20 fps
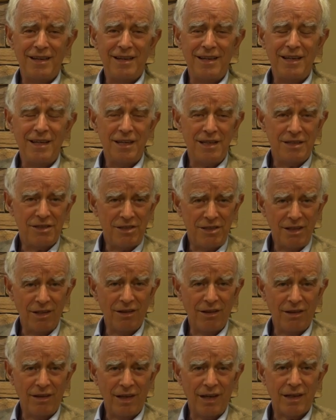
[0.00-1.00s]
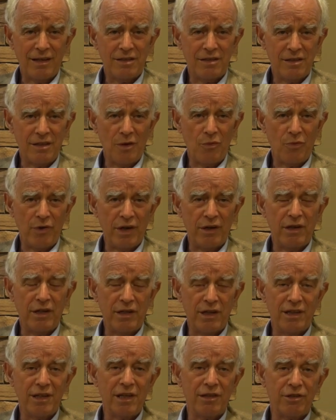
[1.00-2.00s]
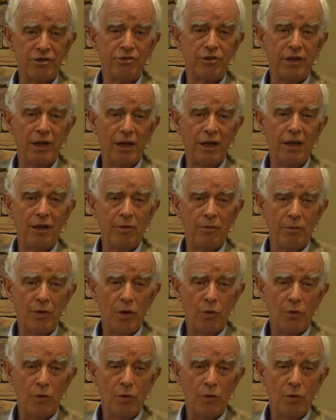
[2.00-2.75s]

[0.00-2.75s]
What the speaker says: he is still there somewhere in another realm,